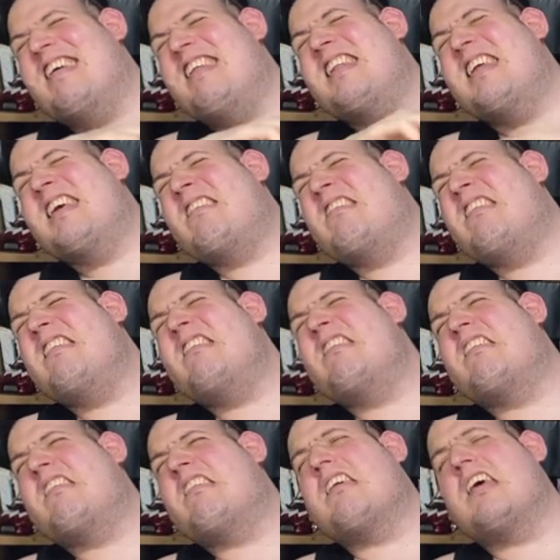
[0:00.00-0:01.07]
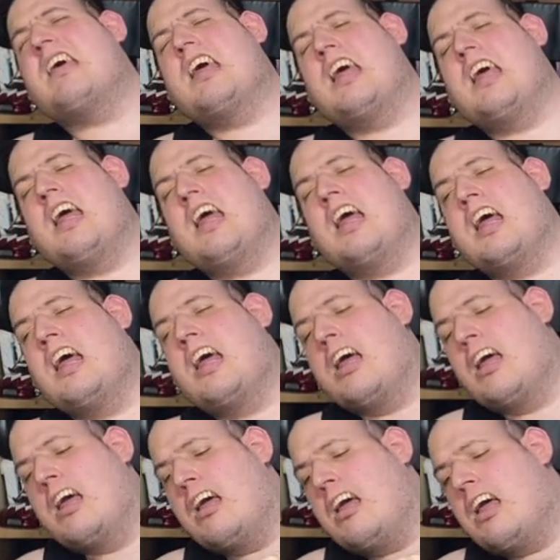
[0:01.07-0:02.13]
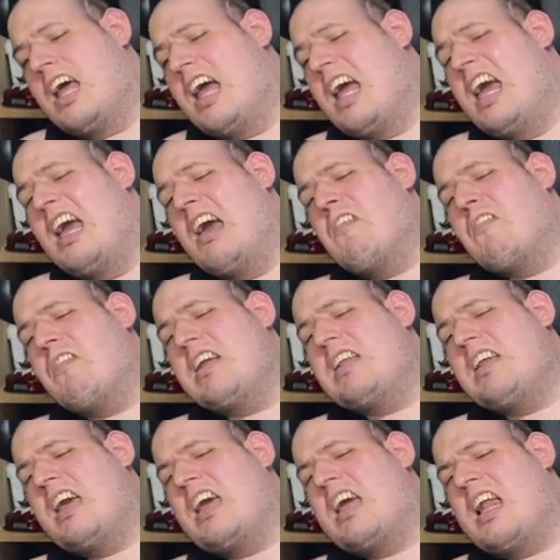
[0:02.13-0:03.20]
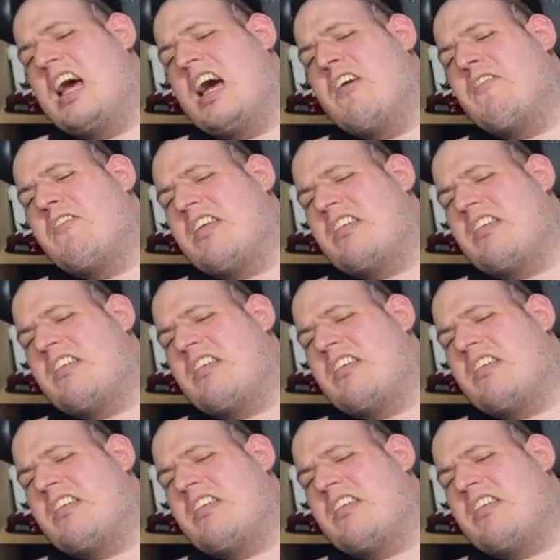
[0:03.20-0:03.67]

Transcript: this is it when you can have the